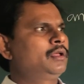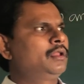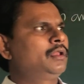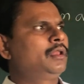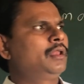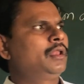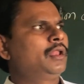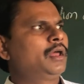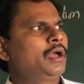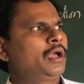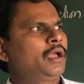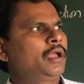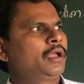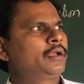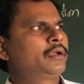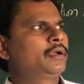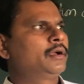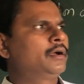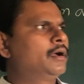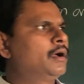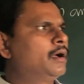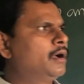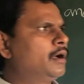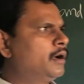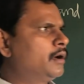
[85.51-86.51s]
like
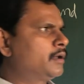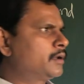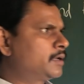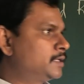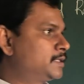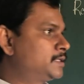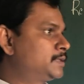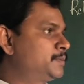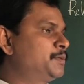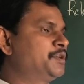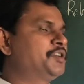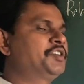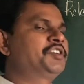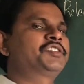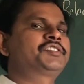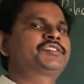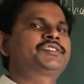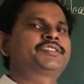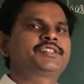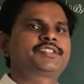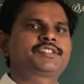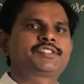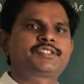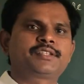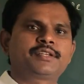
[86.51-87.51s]
respiratory
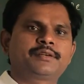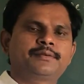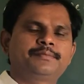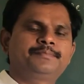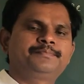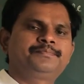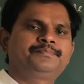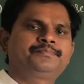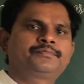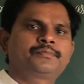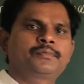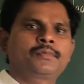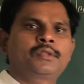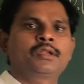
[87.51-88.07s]
system,